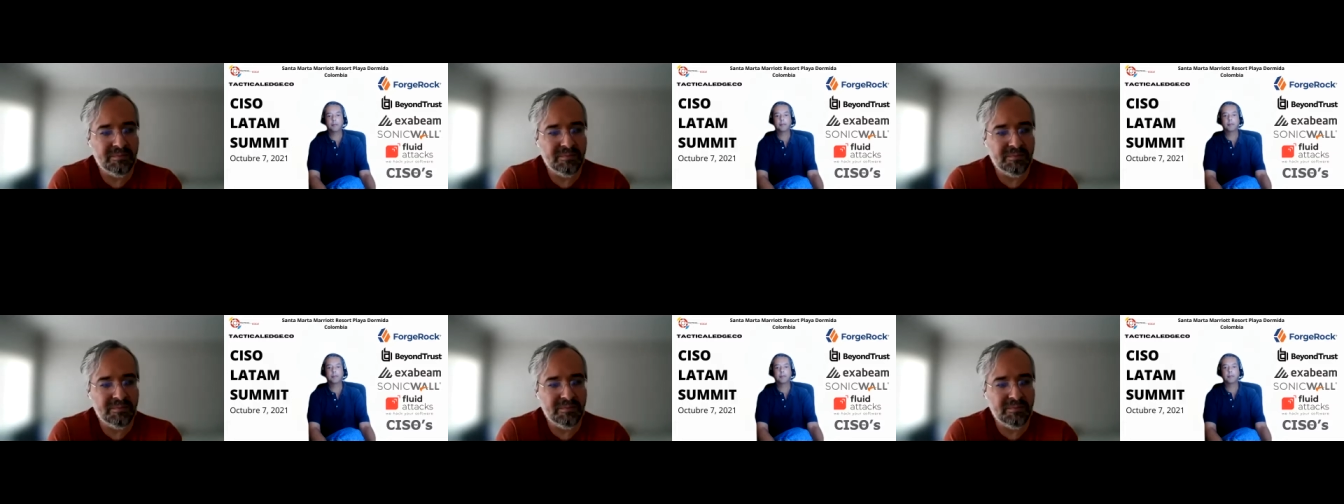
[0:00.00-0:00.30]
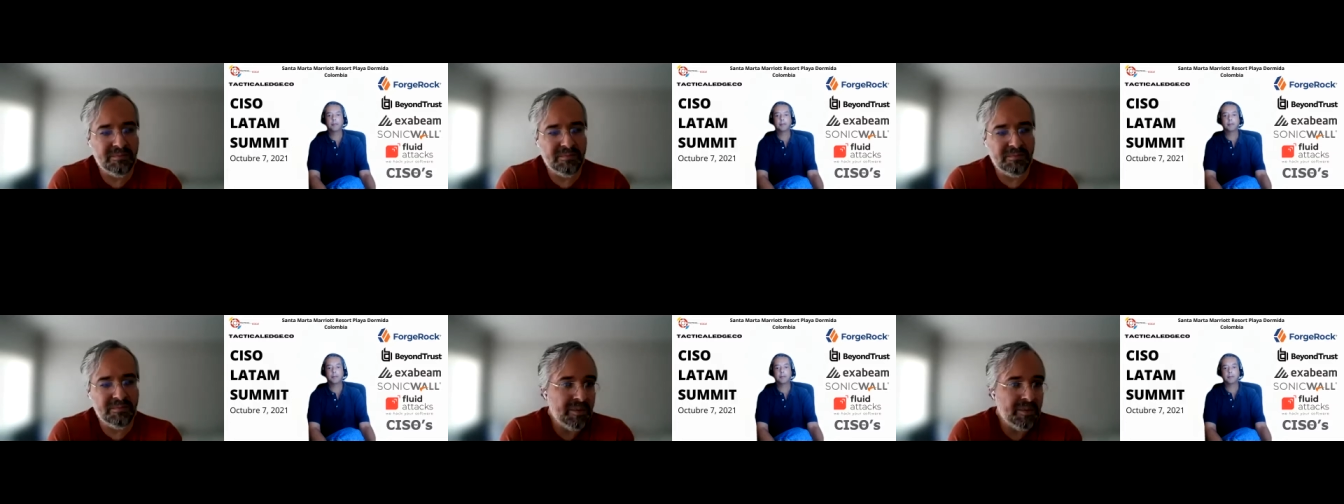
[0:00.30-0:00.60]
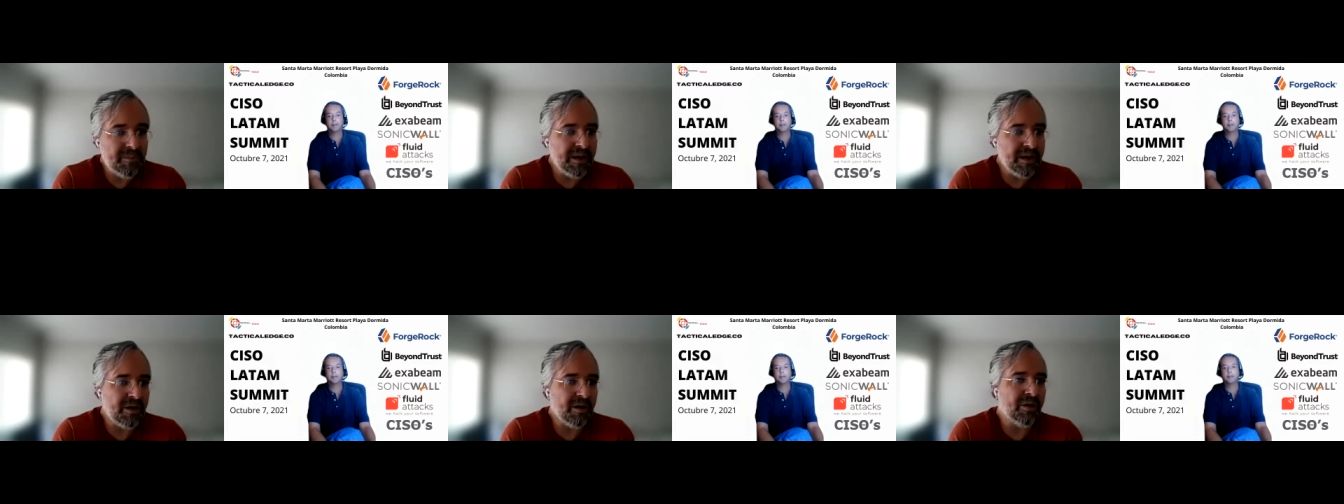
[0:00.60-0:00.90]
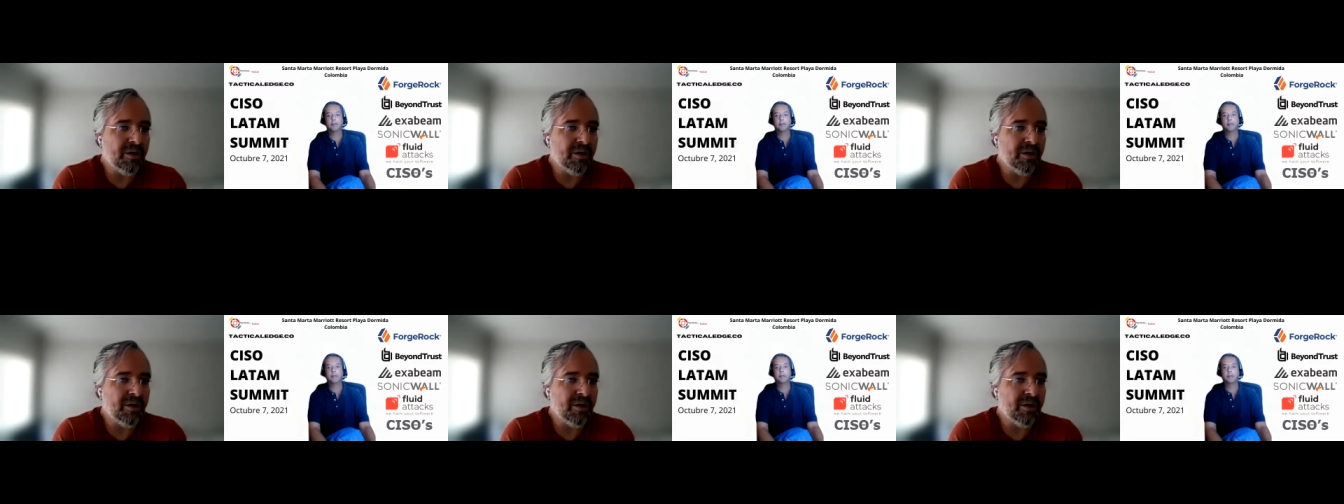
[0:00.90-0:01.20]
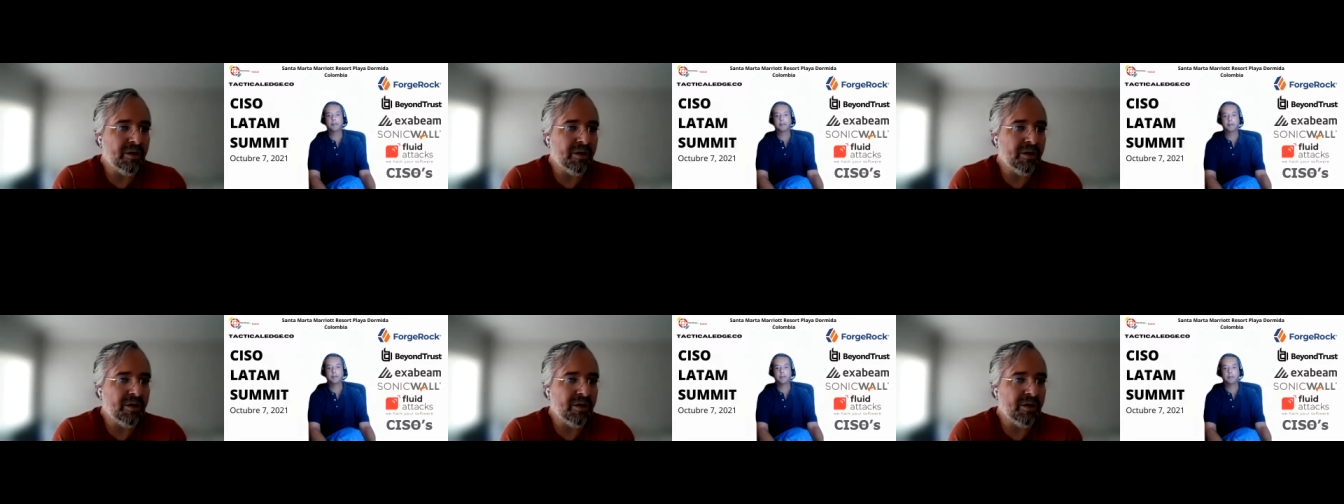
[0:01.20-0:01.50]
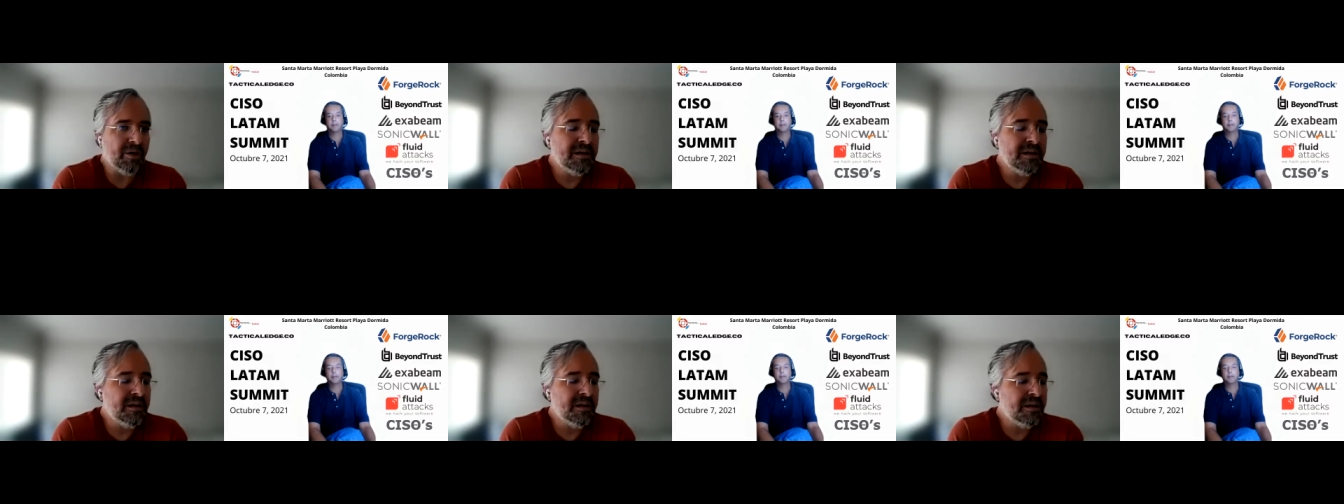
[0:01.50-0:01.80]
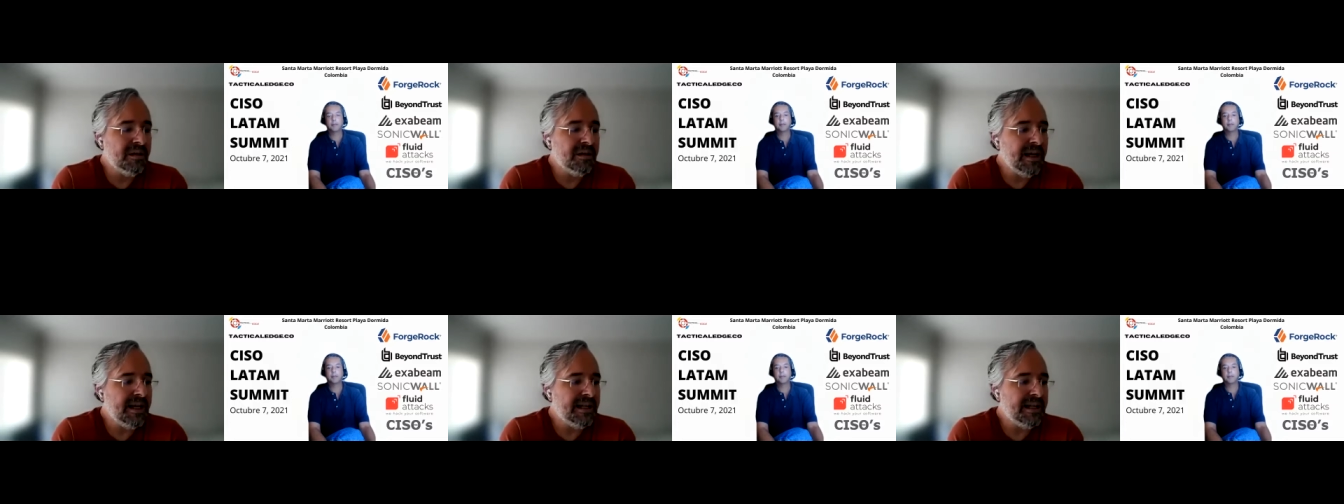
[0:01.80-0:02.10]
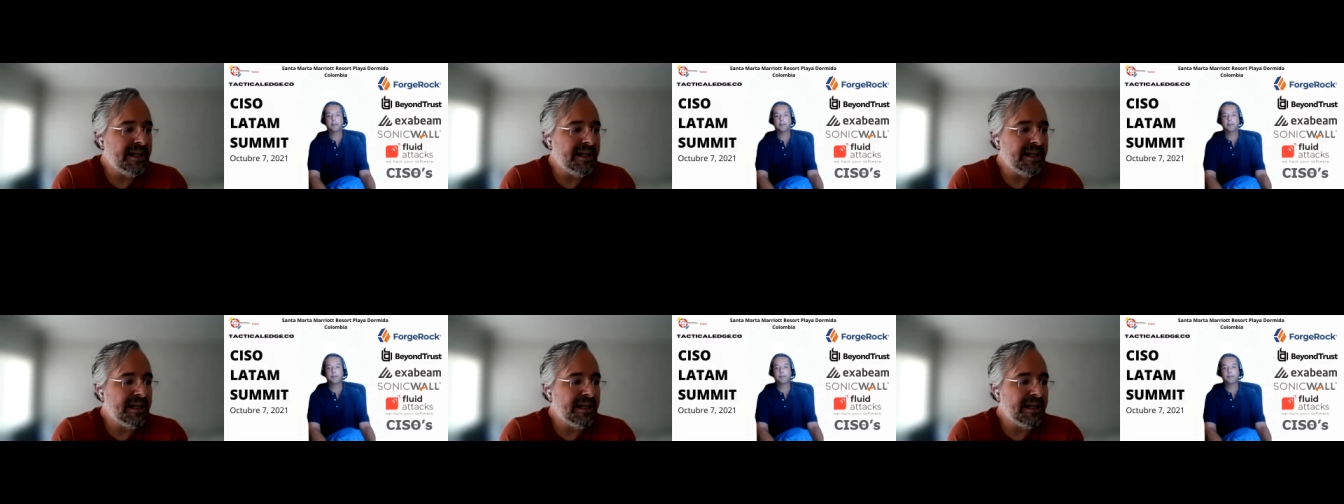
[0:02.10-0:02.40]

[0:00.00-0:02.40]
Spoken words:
very big companies that